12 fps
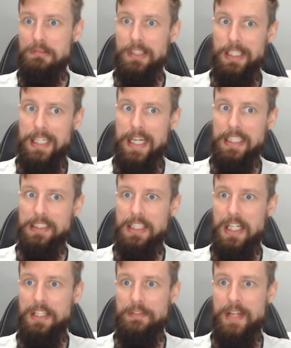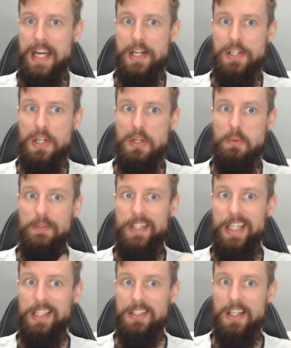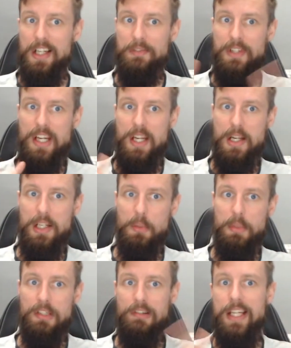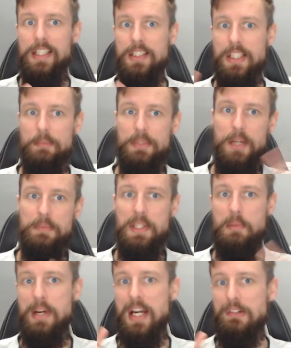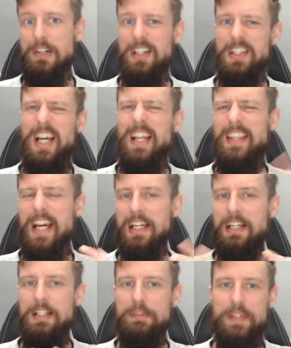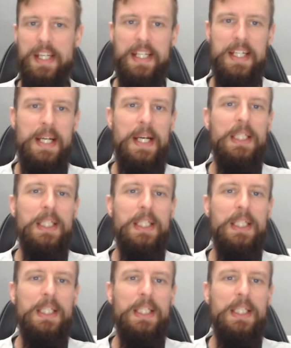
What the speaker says: relaxed kind of attitude with kids kind of going a little bit crazy sometimes in the background, that kind of thing.